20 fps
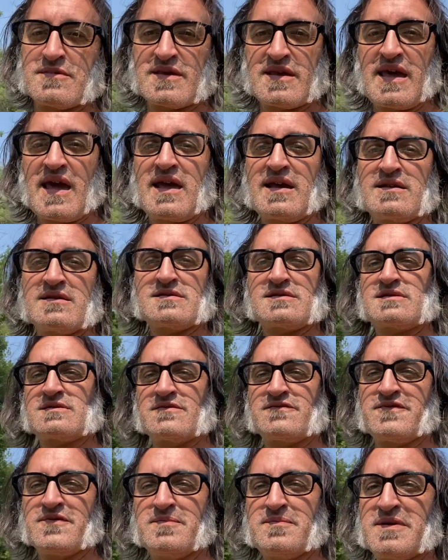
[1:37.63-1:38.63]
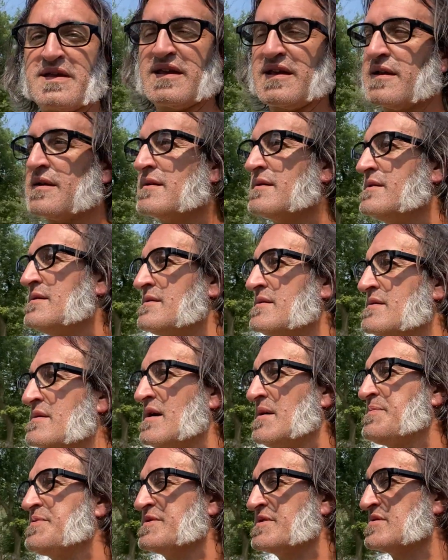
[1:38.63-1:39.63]
gains from being
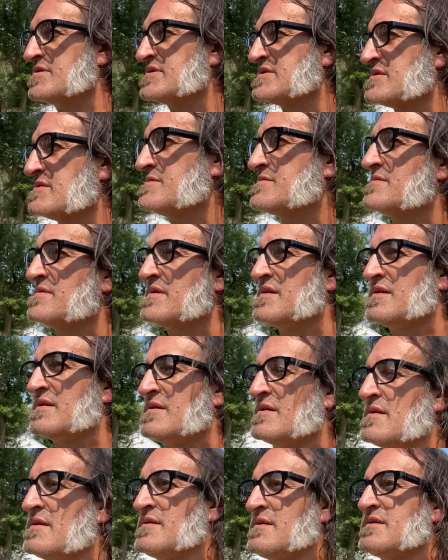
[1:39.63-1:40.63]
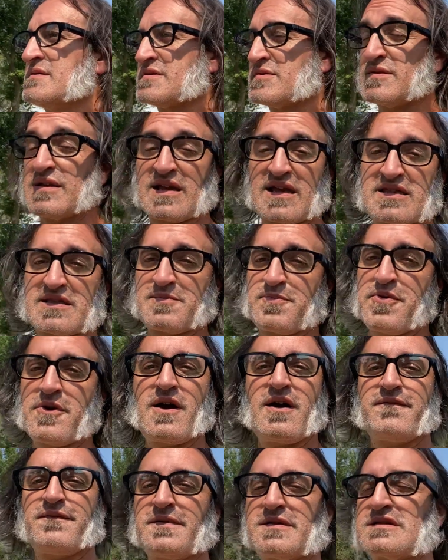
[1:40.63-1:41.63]
a producer. So they get the
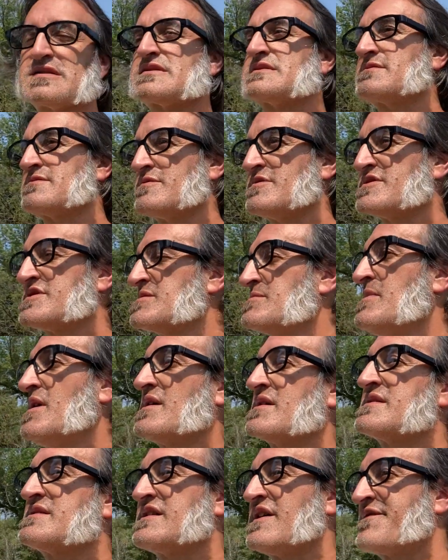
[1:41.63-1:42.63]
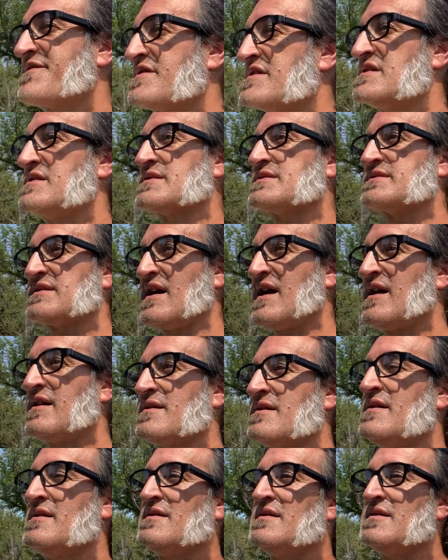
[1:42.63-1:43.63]
profits, which a monk definitely does not.
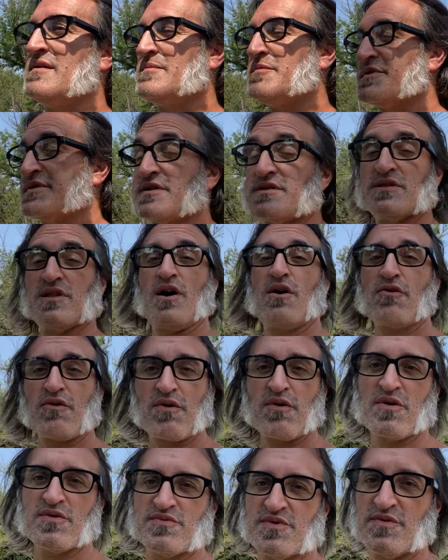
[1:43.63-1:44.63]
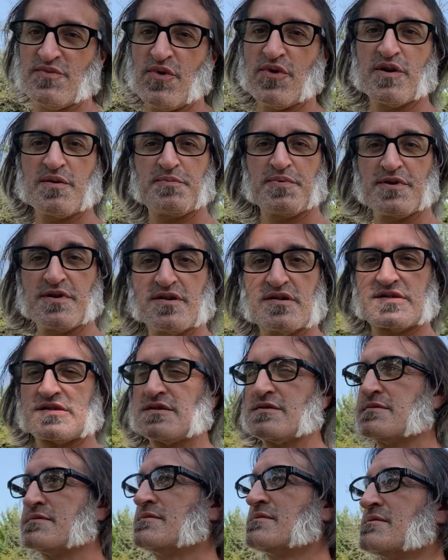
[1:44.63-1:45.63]
But the lower reward
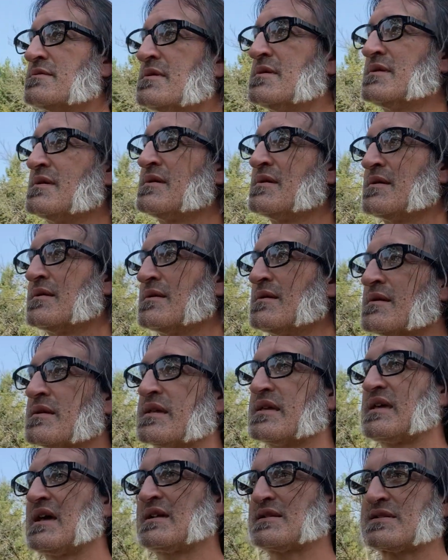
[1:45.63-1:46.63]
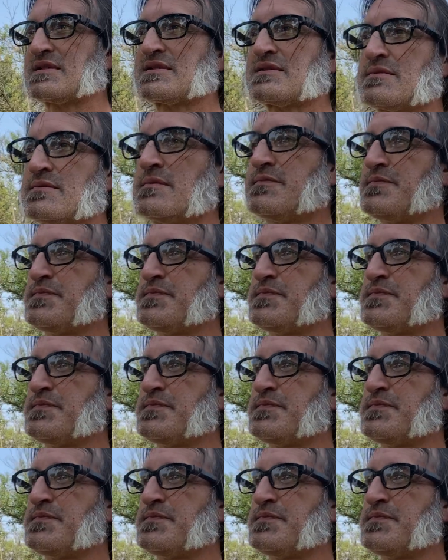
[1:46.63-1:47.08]
producer gets